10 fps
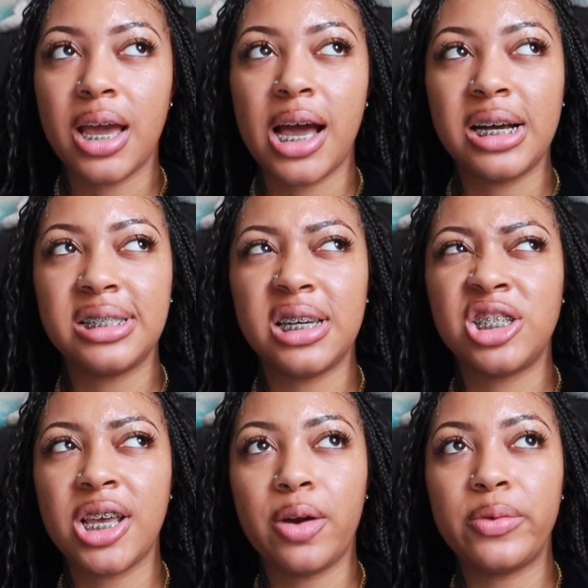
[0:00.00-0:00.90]
I said, a
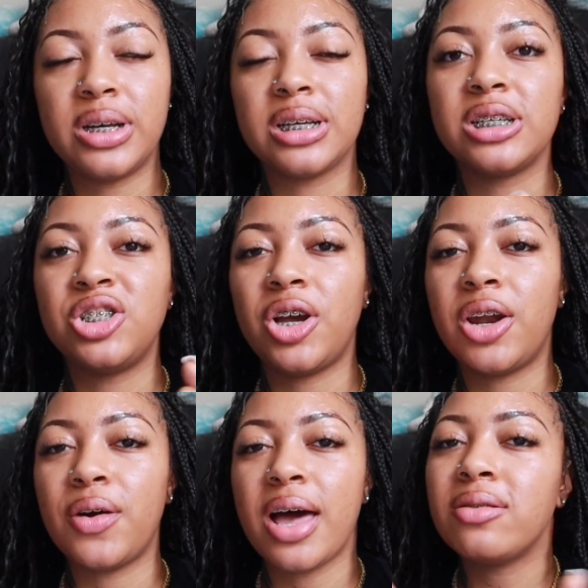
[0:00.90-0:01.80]
shot of what? Because y'all
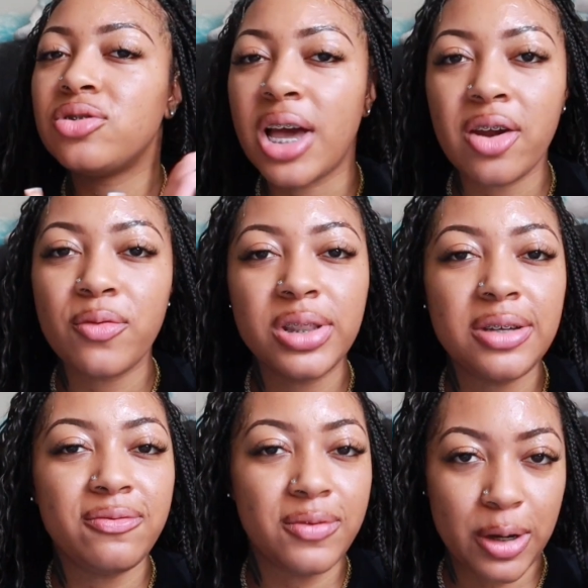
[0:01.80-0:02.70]
know, I don't, I don't really
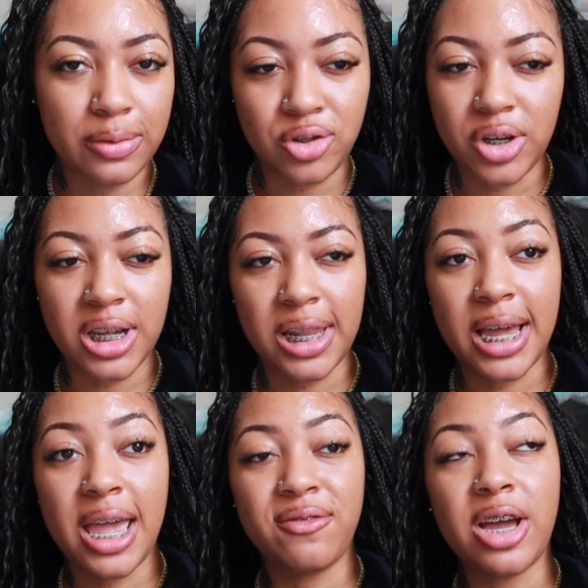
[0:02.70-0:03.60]
fuck with drinking.
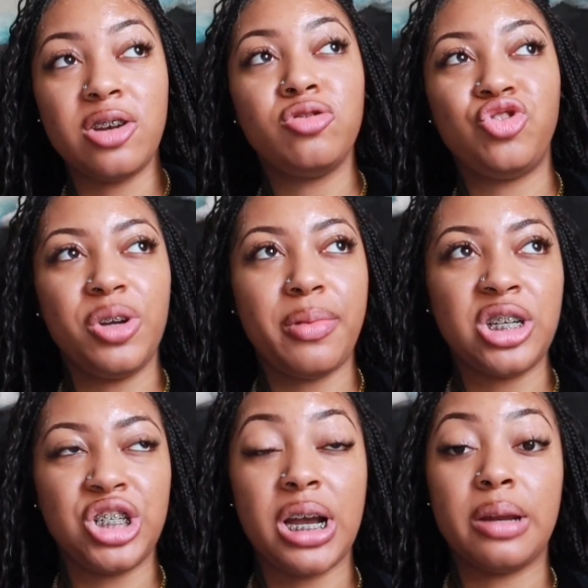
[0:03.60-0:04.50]
Like, if I do drink, my
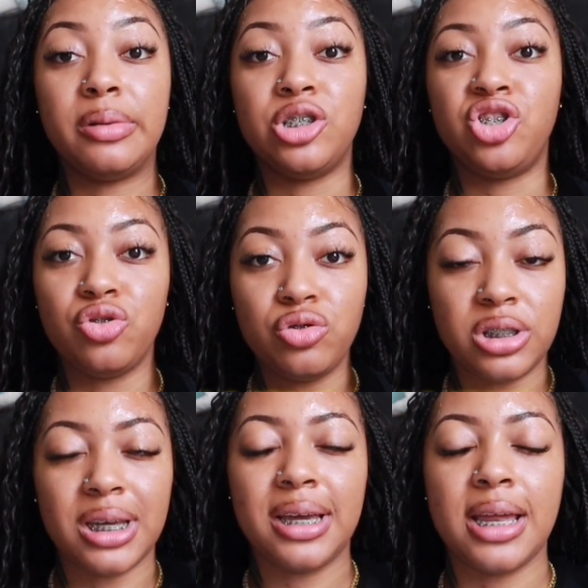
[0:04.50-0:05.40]
shit got to be juiced
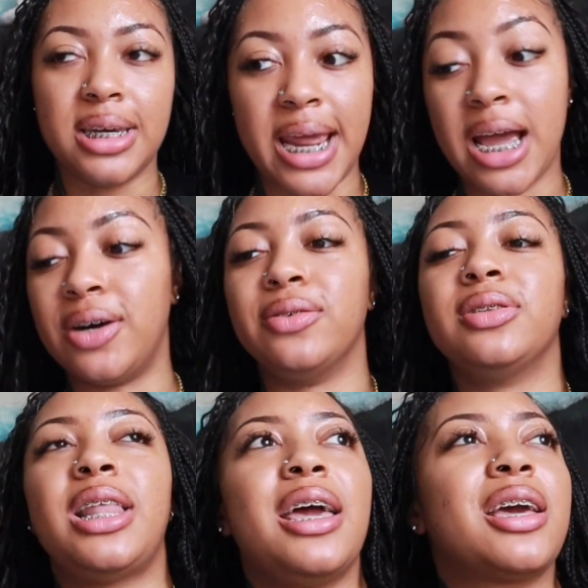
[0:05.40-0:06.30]
down.
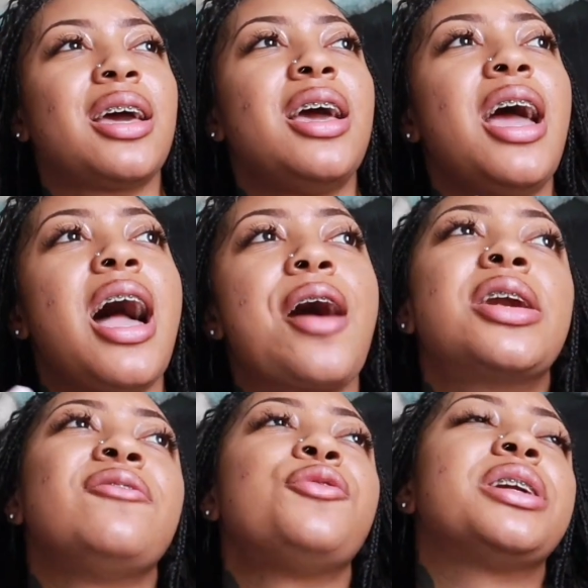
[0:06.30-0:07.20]
Like, I
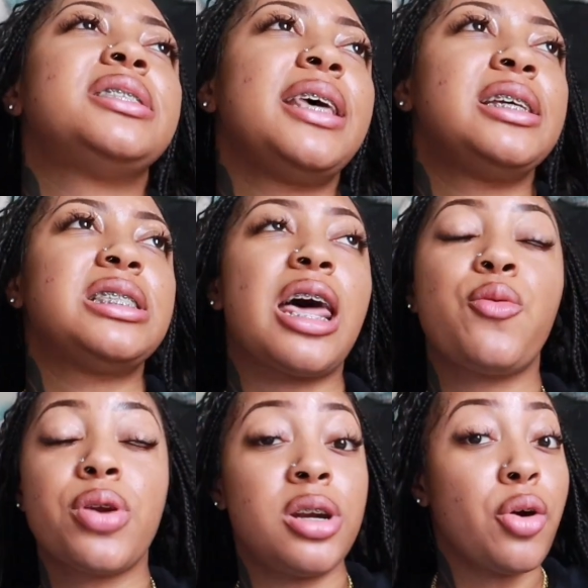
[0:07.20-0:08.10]
don't even want to taste. I
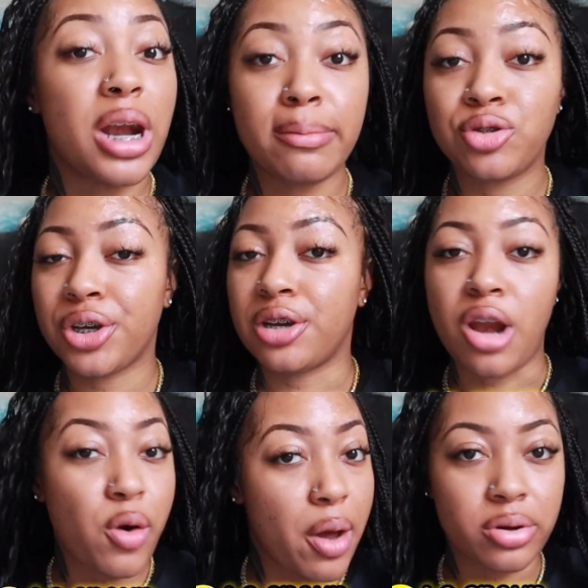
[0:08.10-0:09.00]
don't want to know that I'm drinking
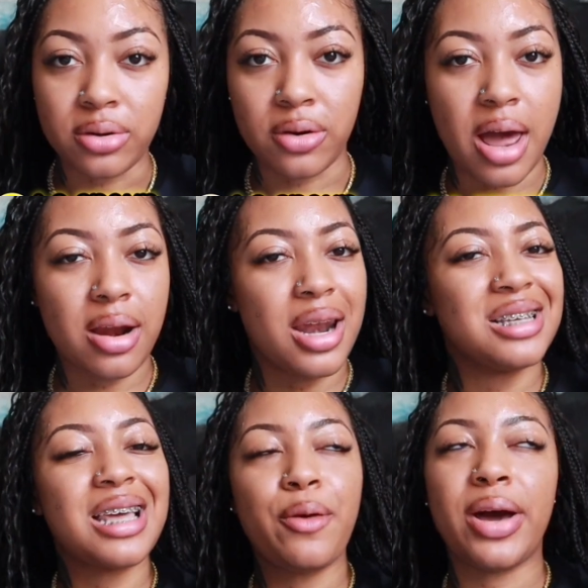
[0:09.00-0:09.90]
no alcohol. I don't,
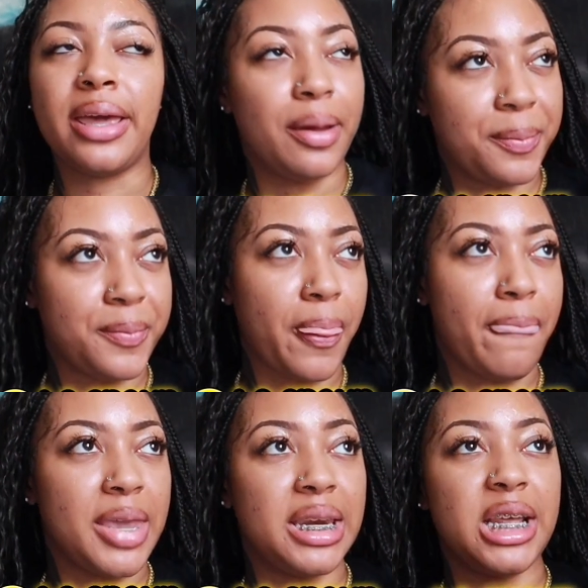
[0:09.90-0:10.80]
that's how I am.
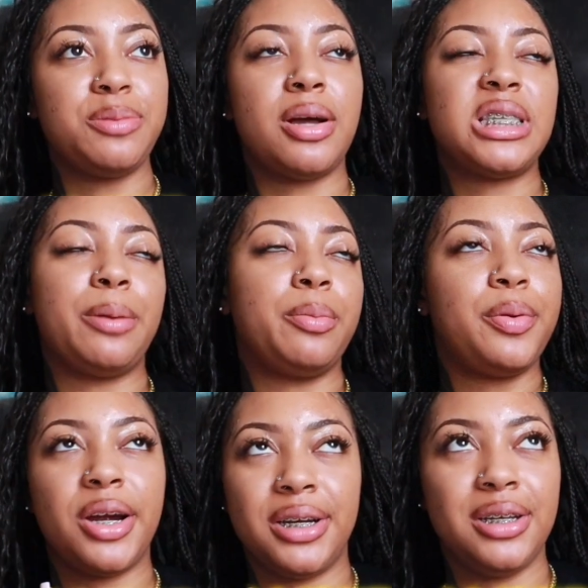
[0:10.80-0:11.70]
That's my type of
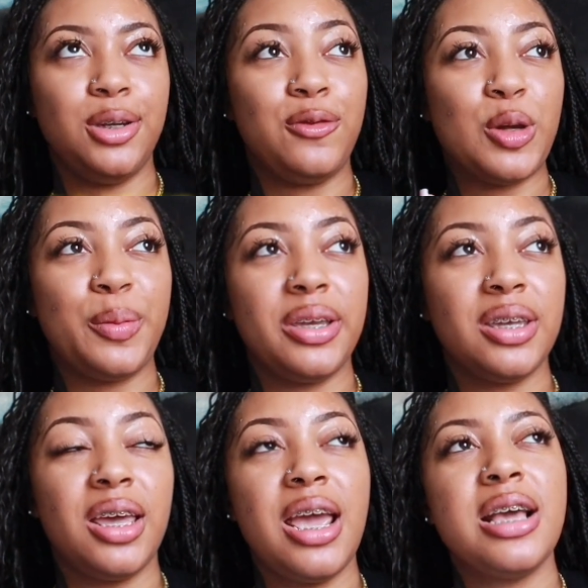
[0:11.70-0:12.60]
party. You feel me?
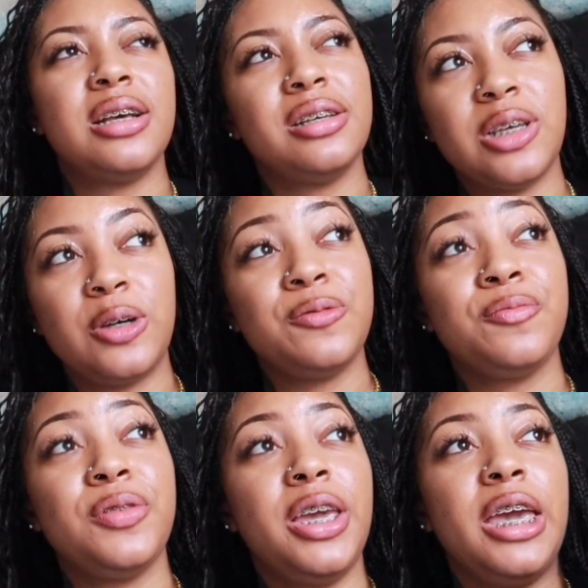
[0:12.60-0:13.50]
So
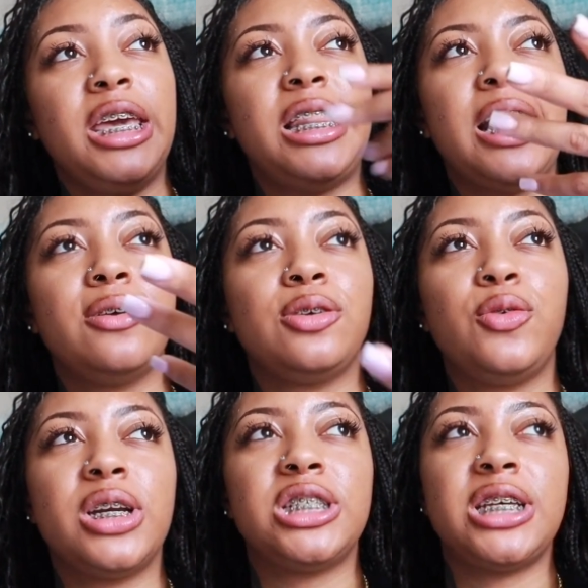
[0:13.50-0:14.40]
he like, you
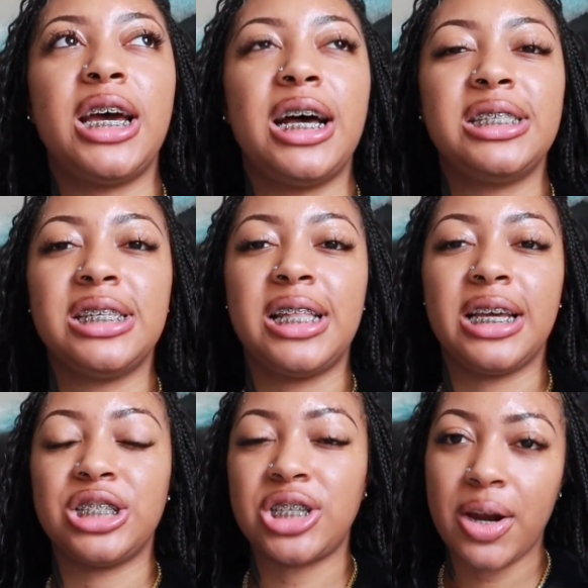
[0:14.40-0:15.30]
want a shot? I say
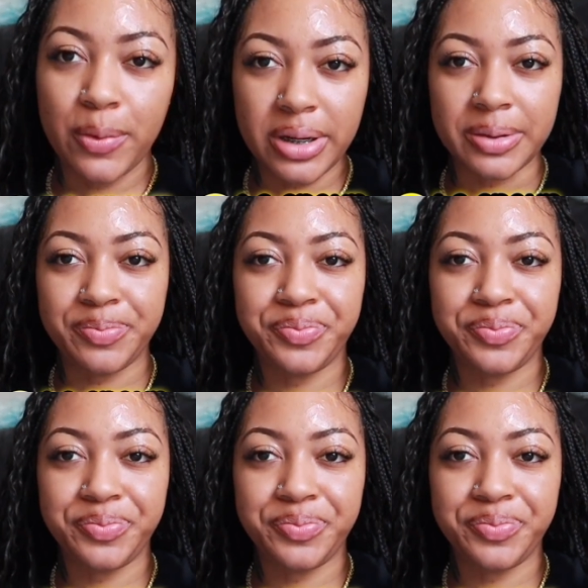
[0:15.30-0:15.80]
like a shot of what?